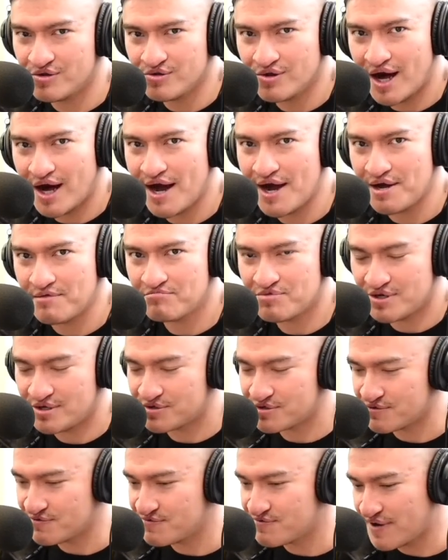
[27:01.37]
line
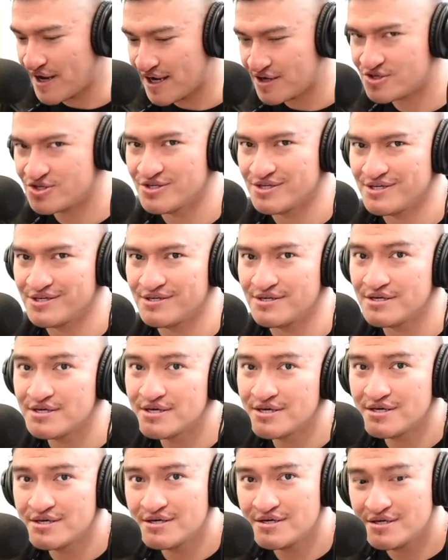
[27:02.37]
piece of fashion
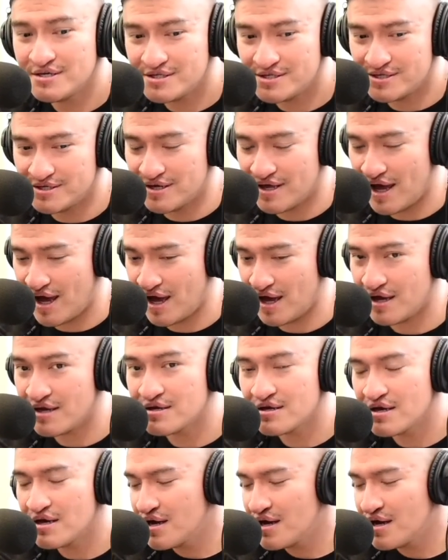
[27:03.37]
today.